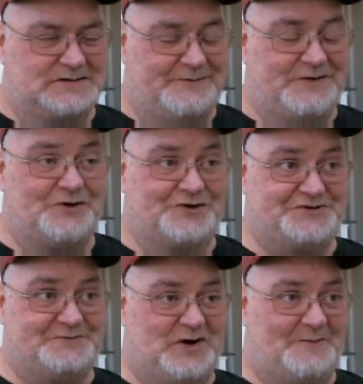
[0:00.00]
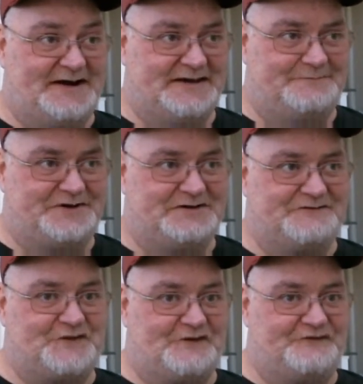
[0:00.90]
it would cost you more money,
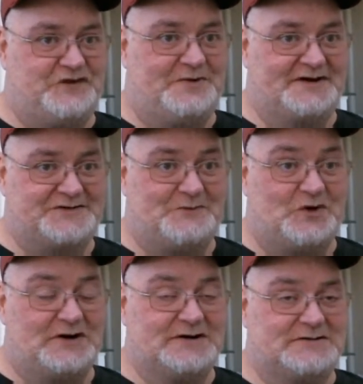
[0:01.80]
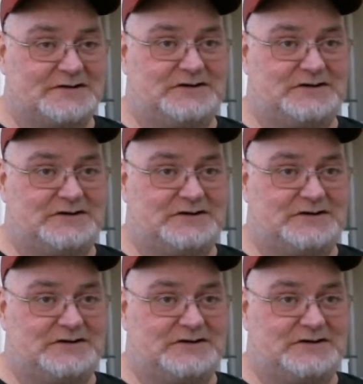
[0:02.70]
but for a few bucks more,